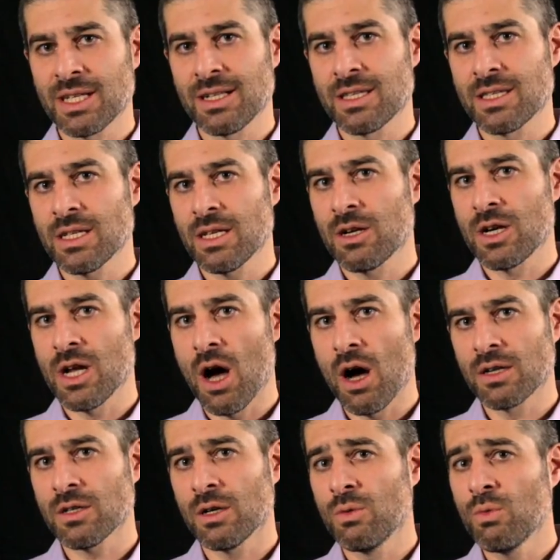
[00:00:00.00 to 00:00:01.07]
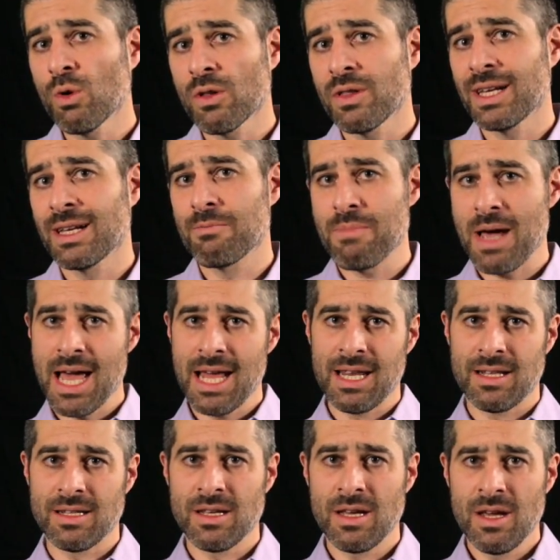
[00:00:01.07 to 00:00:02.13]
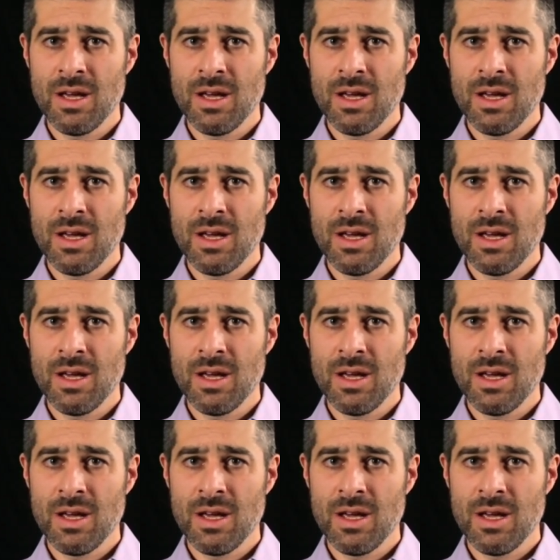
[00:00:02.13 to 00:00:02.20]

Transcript: consider dogs unworthy companions,